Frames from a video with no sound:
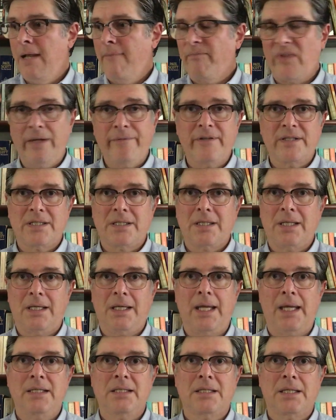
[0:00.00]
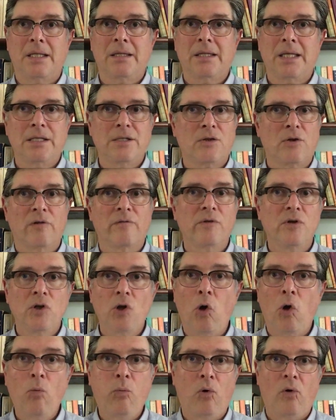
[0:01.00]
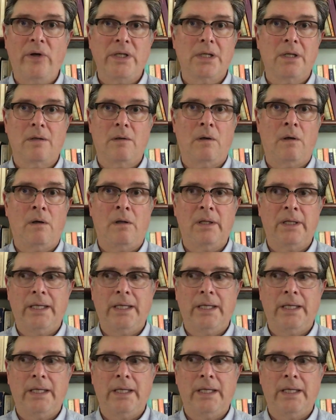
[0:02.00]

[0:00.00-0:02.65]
if it's the case that they serve no point at all